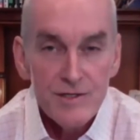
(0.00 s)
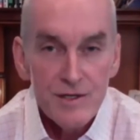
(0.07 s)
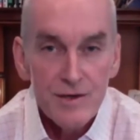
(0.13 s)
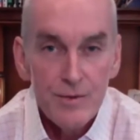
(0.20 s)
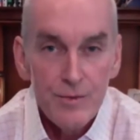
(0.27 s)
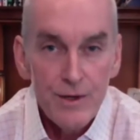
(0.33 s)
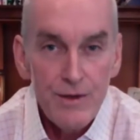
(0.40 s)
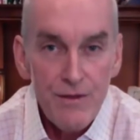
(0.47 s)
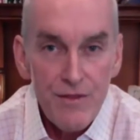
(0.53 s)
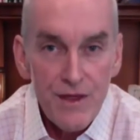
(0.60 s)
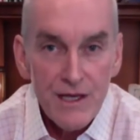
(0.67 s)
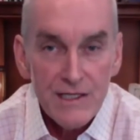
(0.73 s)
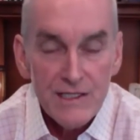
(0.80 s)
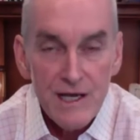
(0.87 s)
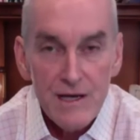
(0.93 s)
one of the
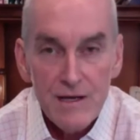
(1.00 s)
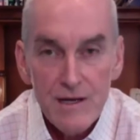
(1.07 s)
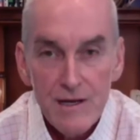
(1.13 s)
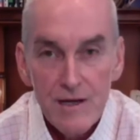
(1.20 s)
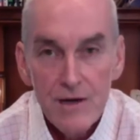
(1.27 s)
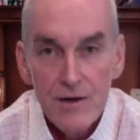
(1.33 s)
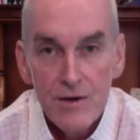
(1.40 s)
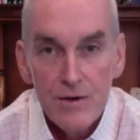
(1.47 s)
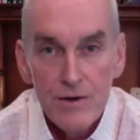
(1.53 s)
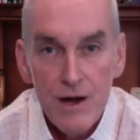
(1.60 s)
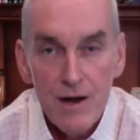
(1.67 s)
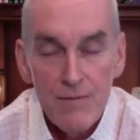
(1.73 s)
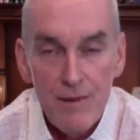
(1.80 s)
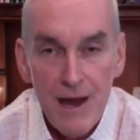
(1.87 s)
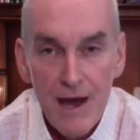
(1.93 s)
things I know
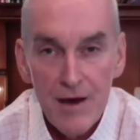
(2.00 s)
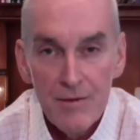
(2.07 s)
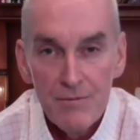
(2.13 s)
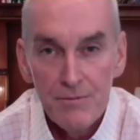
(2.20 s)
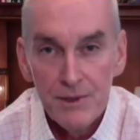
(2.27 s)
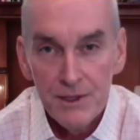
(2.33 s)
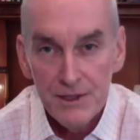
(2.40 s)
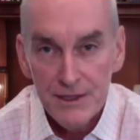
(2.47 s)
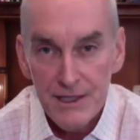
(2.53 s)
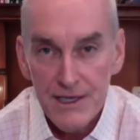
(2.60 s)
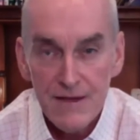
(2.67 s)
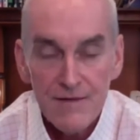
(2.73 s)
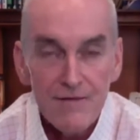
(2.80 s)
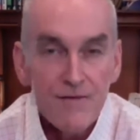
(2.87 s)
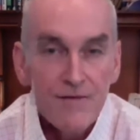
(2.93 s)
about
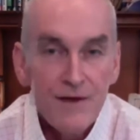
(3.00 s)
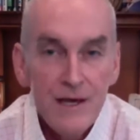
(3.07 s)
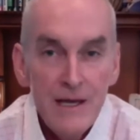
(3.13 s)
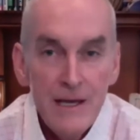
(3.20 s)
belief